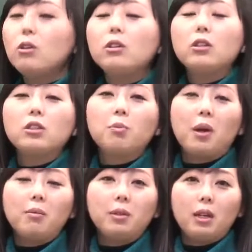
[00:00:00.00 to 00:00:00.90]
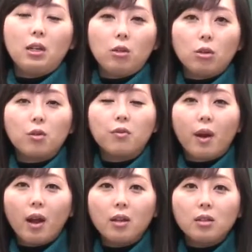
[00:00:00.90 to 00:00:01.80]
you just bumped into your
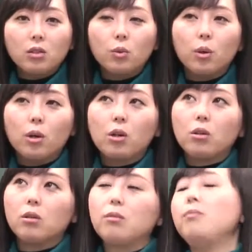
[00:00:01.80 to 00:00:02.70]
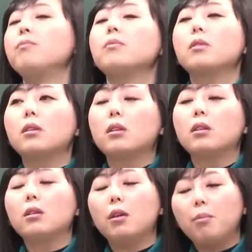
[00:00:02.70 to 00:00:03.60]
friends or
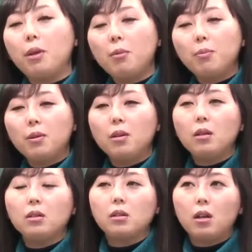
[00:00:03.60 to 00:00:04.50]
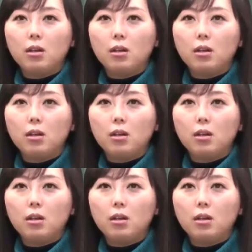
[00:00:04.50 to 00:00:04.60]
the people